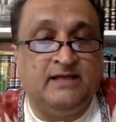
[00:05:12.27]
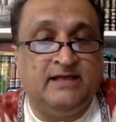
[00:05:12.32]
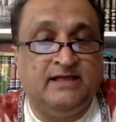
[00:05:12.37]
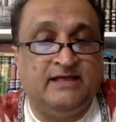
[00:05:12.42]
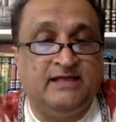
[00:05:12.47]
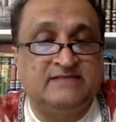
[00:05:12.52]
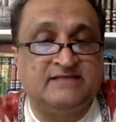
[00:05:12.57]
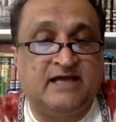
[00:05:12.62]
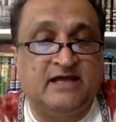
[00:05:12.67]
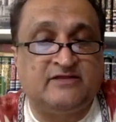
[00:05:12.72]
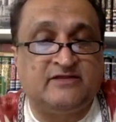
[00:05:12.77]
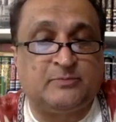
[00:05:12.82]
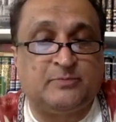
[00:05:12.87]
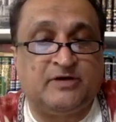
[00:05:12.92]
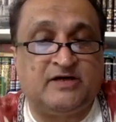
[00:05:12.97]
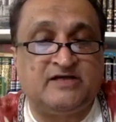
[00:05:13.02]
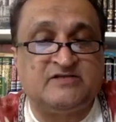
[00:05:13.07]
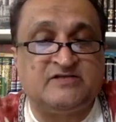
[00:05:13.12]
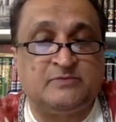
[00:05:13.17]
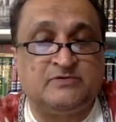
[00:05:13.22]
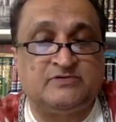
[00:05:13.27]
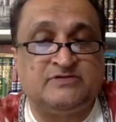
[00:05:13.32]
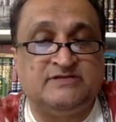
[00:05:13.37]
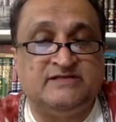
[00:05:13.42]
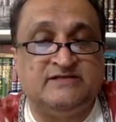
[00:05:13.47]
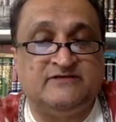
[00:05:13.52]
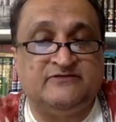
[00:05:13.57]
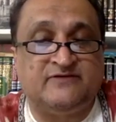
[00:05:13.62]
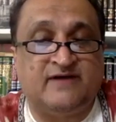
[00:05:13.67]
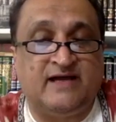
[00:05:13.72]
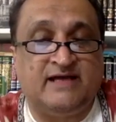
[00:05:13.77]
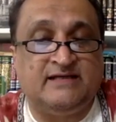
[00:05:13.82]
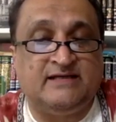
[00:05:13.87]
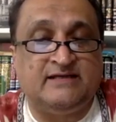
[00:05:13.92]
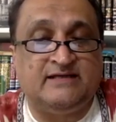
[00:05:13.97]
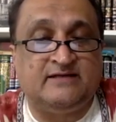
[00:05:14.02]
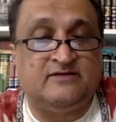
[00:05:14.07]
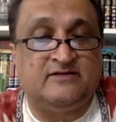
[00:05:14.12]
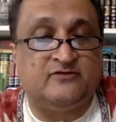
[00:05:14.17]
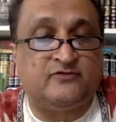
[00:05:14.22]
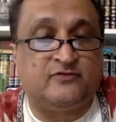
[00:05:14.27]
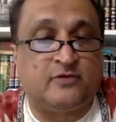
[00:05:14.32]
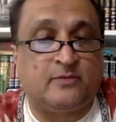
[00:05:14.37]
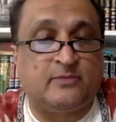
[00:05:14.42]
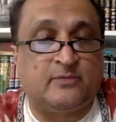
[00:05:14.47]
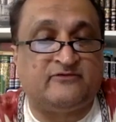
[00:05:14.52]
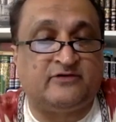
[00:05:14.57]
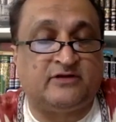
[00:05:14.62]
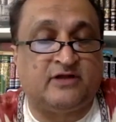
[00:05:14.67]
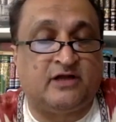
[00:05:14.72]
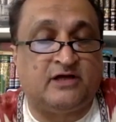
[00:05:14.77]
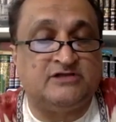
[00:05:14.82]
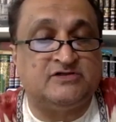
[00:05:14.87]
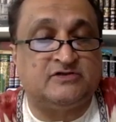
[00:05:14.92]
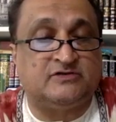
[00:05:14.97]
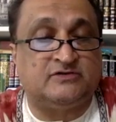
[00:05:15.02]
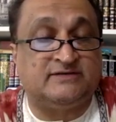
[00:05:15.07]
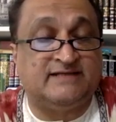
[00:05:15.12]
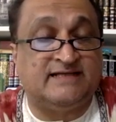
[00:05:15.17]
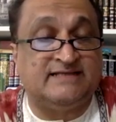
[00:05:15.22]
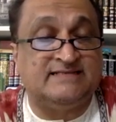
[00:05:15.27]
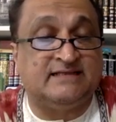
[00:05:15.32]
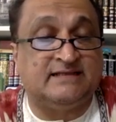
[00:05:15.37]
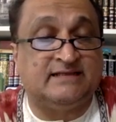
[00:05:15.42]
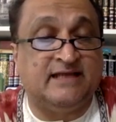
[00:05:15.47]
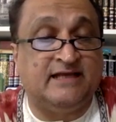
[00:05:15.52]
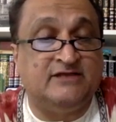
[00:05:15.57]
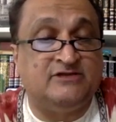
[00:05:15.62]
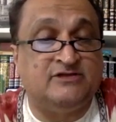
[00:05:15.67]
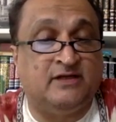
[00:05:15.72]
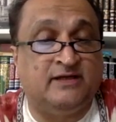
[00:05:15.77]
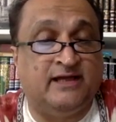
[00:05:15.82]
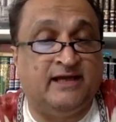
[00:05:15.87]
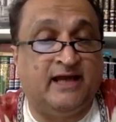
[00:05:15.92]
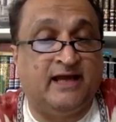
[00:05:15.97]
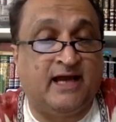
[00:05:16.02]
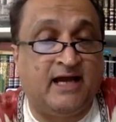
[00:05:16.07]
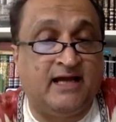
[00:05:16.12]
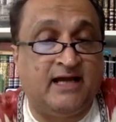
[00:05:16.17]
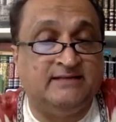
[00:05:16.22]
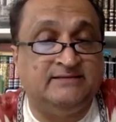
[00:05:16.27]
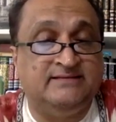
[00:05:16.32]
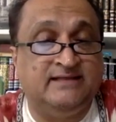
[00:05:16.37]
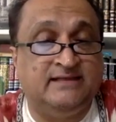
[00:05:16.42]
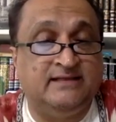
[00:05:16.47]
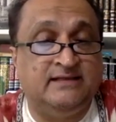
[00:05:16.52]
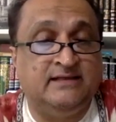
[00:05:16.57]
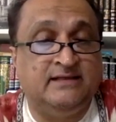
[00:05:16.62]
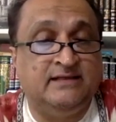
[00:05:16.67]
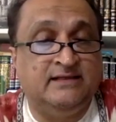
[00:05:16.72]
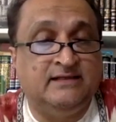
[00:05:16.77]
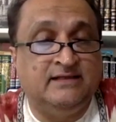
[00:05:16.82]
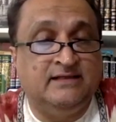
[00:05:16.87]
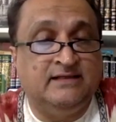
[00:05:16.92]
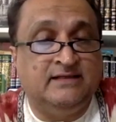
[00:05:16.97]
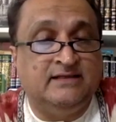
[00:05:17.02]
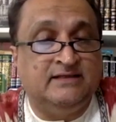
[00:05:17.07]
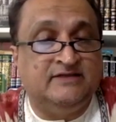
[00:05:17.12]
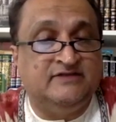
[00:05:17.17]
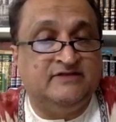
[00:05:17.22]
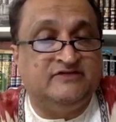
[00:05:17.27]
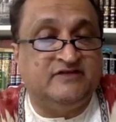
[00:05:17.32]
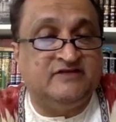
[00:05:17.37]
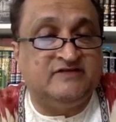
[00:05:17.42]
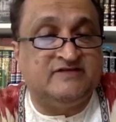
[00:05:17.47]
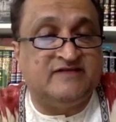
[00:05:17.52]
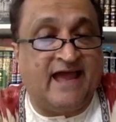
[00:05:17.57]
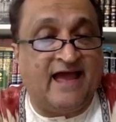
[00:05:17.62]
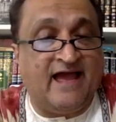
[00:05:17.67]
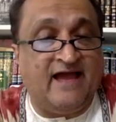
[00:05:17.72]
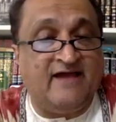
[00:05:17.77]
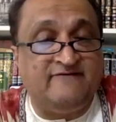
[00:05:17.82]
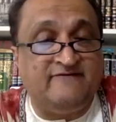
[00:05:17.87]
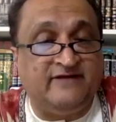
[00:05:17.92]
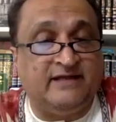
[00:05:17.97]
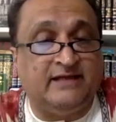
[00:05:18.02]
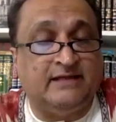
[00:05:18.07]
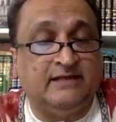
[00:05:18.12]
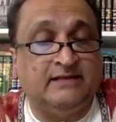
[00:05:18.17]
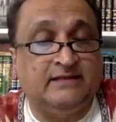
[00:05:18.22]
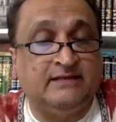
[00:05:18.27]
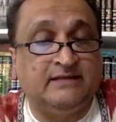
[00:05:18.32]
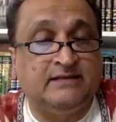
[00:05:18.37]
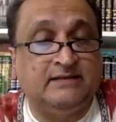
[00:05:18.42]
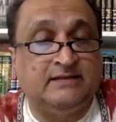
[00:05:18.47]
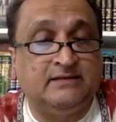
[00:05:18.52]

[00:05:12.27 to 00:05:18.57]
is neither possible to define it in the form of a logical designation, a had, since having